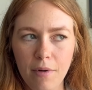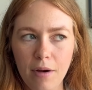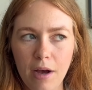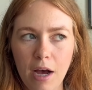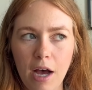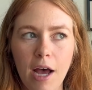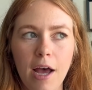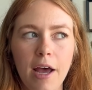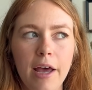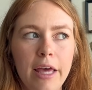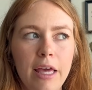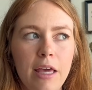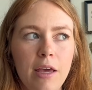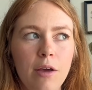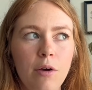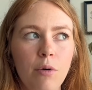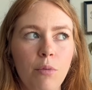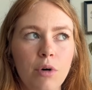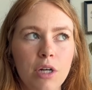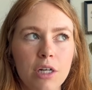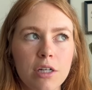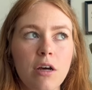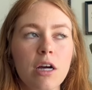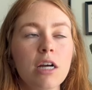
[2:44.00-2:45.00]
I
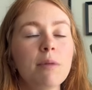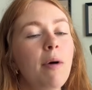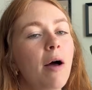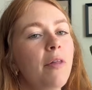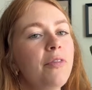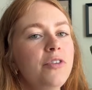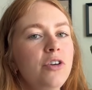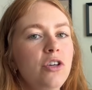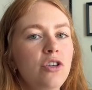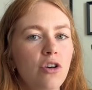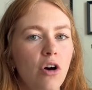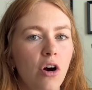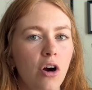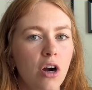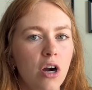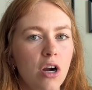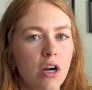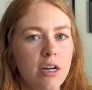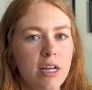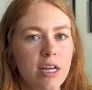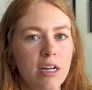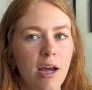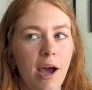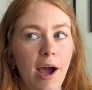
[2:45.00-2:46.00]
want to talk about the
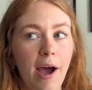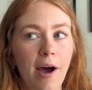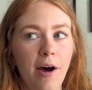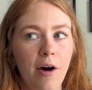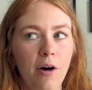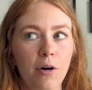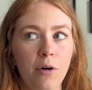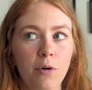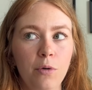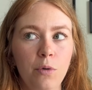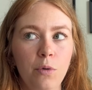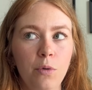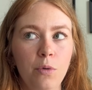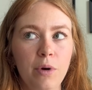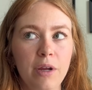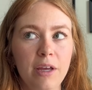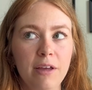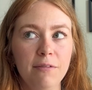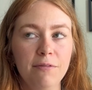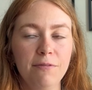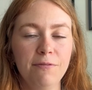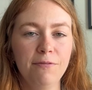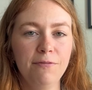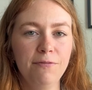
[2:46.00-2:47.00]
yarn and how
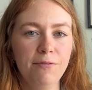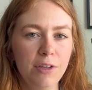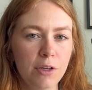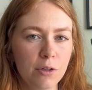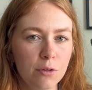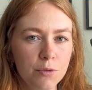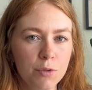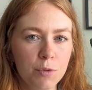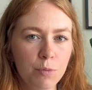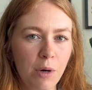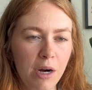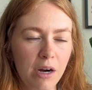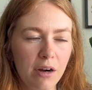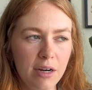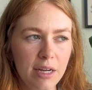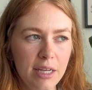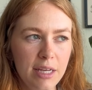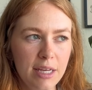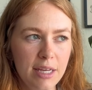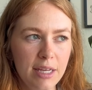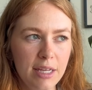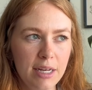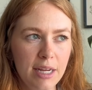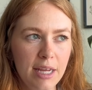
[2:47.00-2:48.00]
it feels wearing
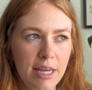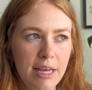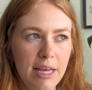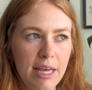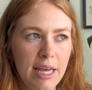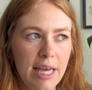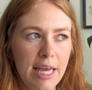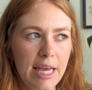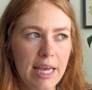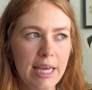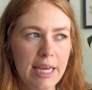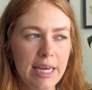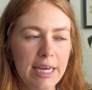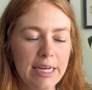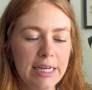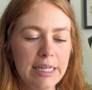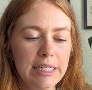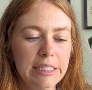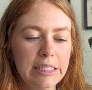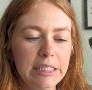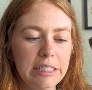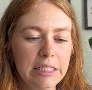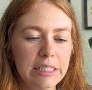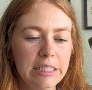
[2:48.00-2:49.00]
it,
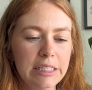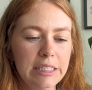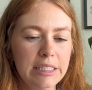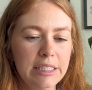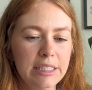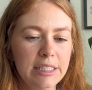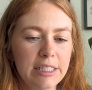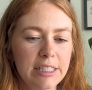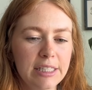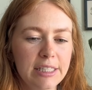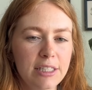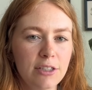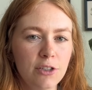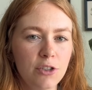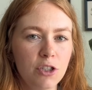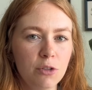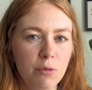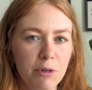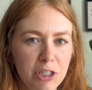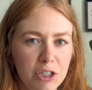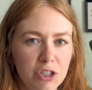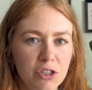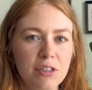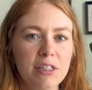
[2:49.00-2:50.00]
and the
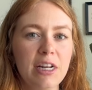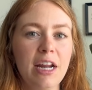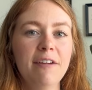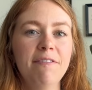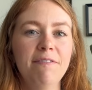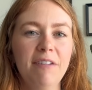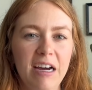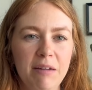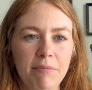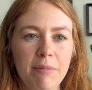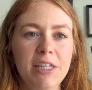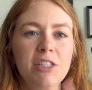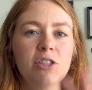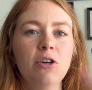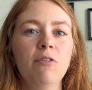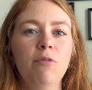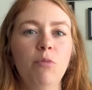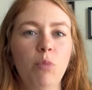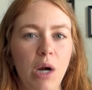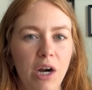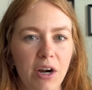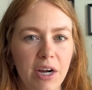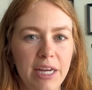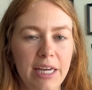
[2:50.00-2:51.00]
situations that I find myself
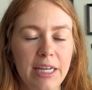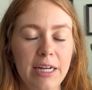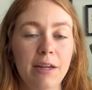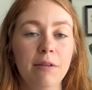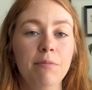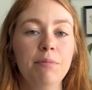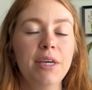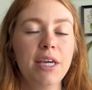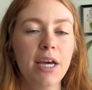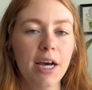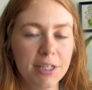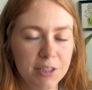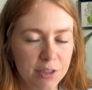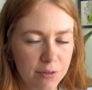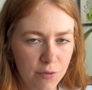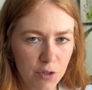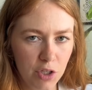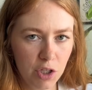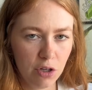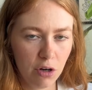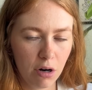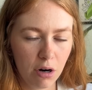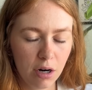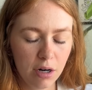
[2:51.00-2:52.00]
wearing it in because of the
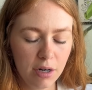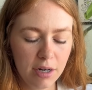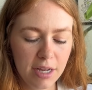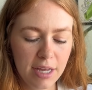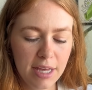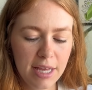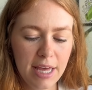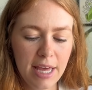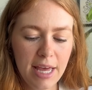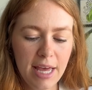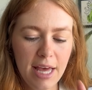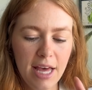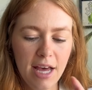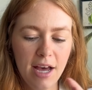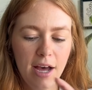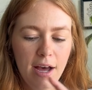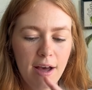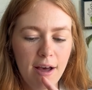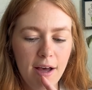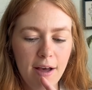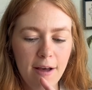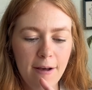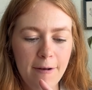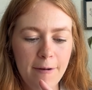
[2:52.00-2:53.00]
yarn.
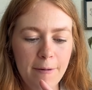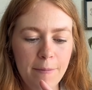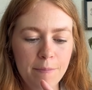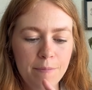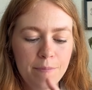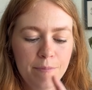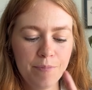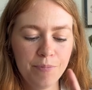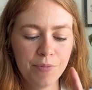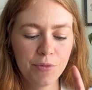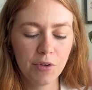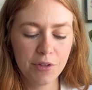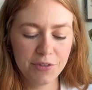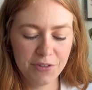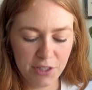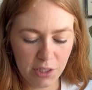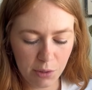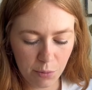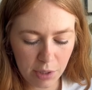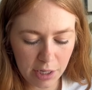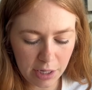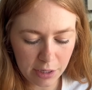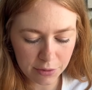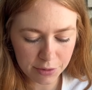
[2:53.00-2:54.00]
Let's see
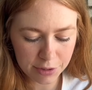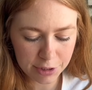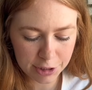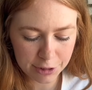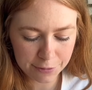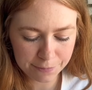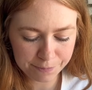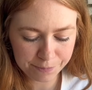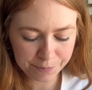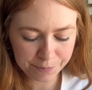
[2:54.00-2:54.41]
what else.